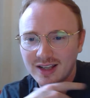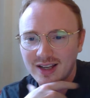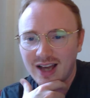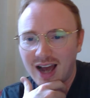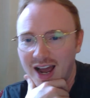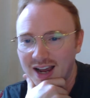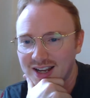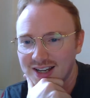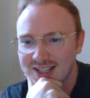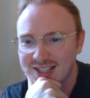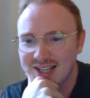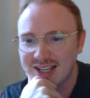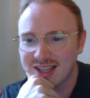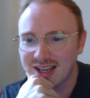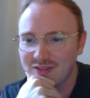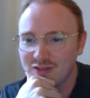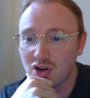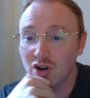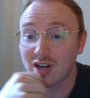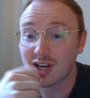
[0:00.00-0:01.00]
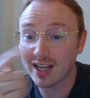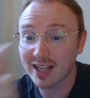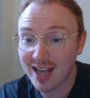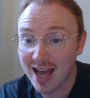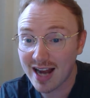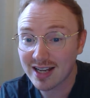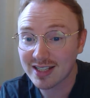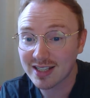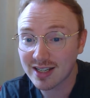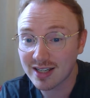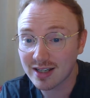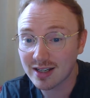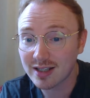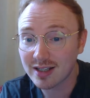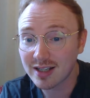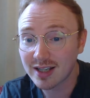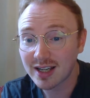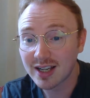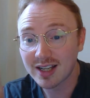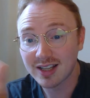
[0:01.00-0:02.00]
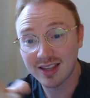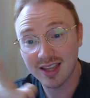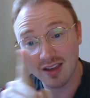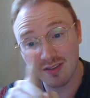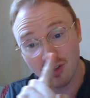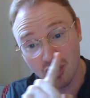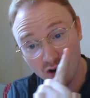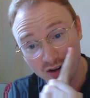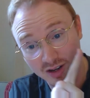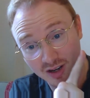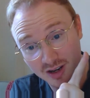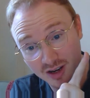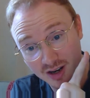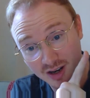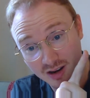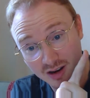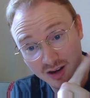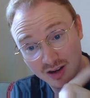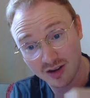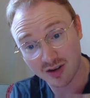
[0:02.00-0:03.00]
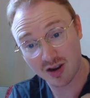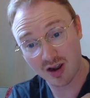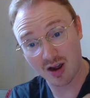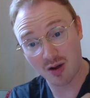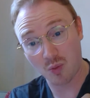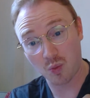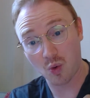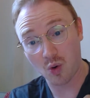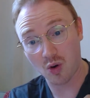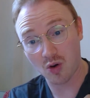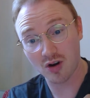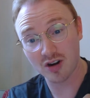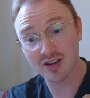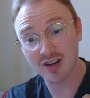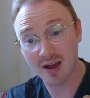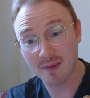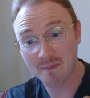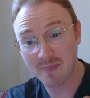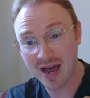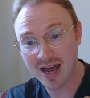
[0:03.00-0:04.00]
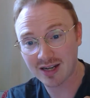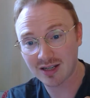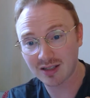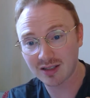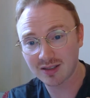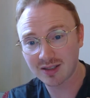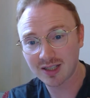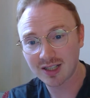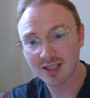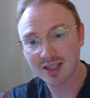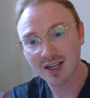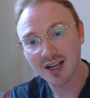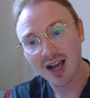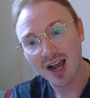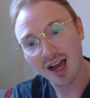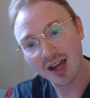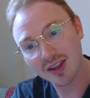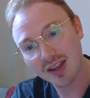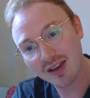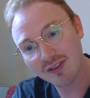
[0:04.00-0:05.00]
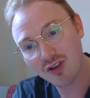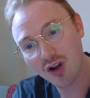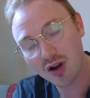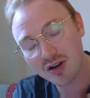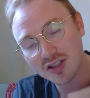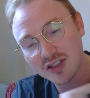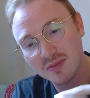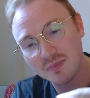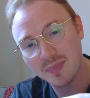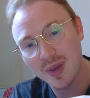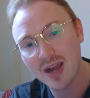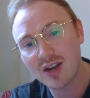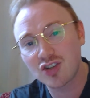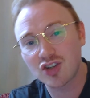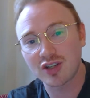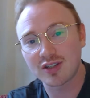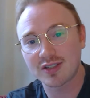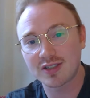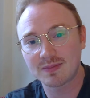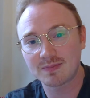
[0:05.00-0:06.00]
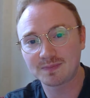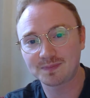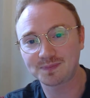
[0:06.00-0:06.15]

I can see they've got a letter. They've got an award, a medal, and they've got some pictures.